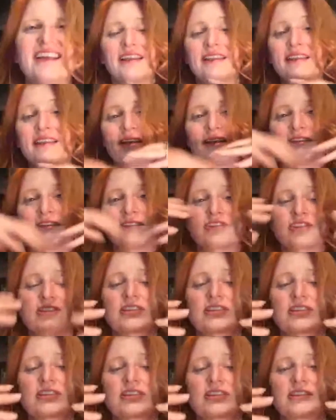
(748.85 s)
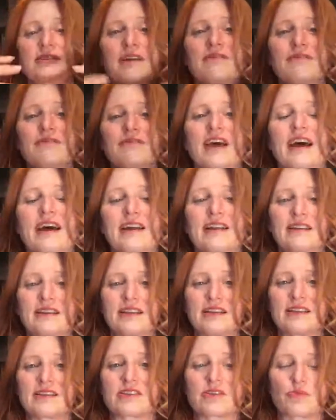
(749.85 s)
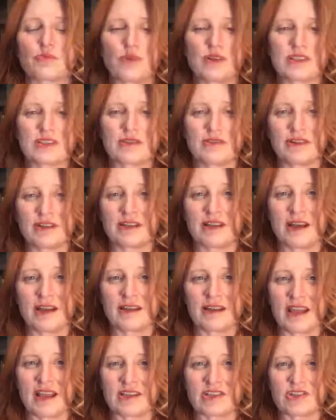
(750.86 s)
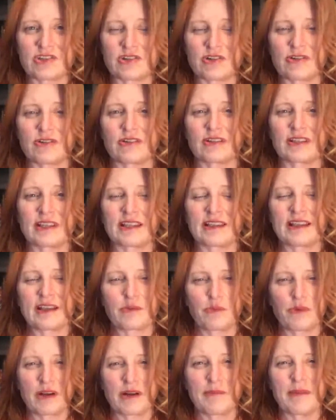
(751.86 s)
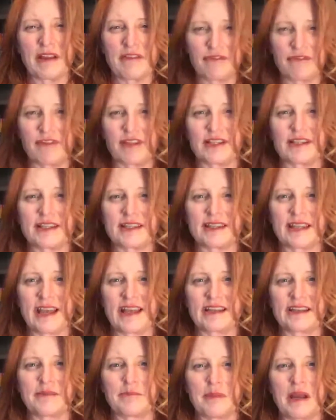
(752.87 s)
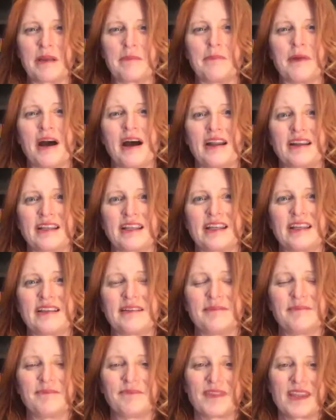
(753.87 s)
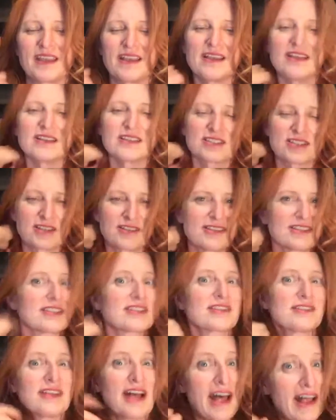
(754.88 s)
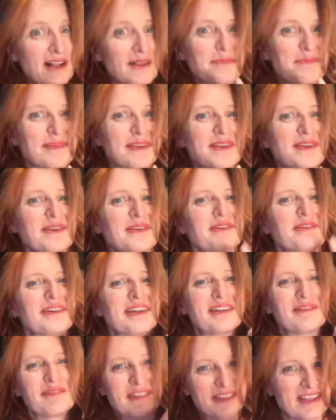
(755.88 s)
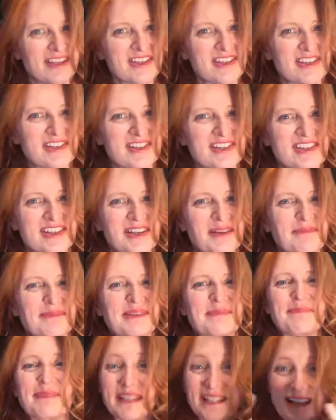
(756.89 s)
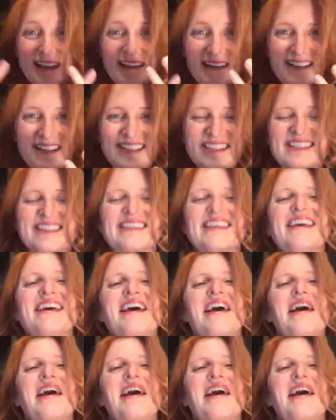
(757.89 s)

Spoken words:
And just above that is what's going on externally, like where am I feeling that in my body? So this will help you in relationships, because